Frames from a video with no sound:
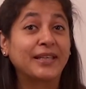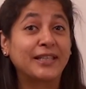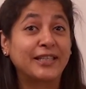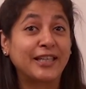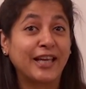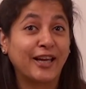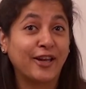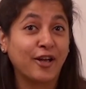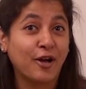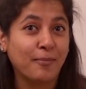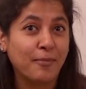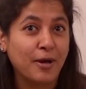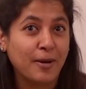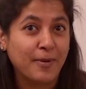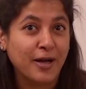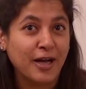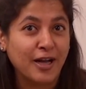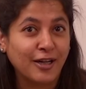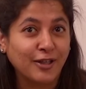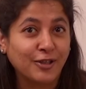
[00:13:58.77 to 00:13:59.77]
tell your
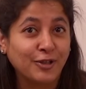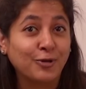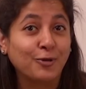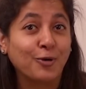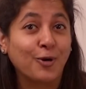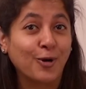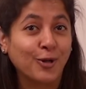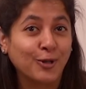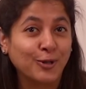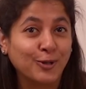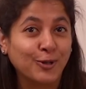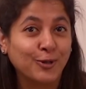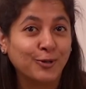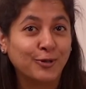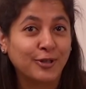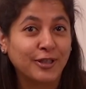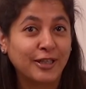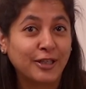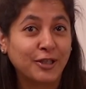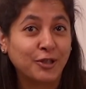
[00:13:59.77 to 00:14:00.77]
mama to also
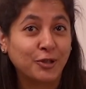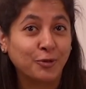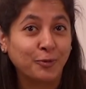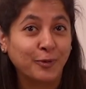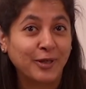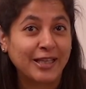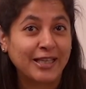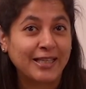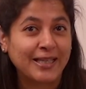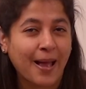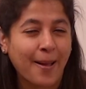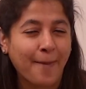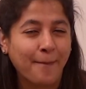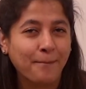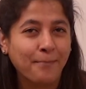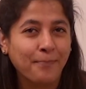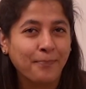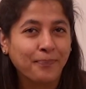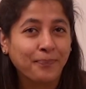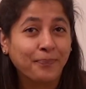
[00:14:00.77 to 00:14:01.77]
treat you with some
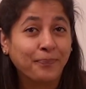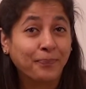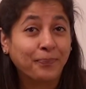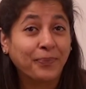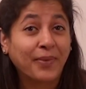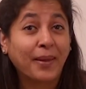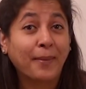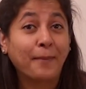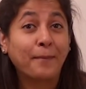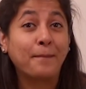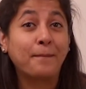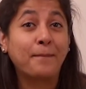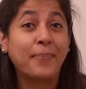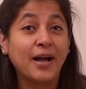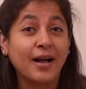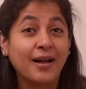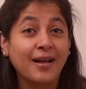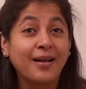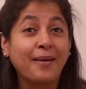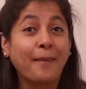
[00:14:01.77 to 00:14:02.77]

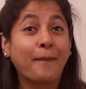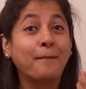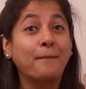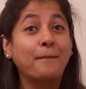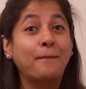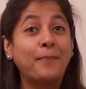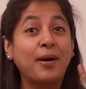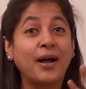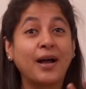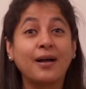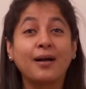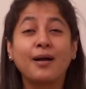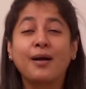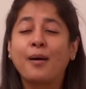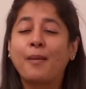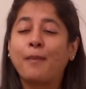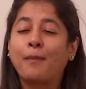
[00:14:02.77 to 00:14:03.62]
pa pa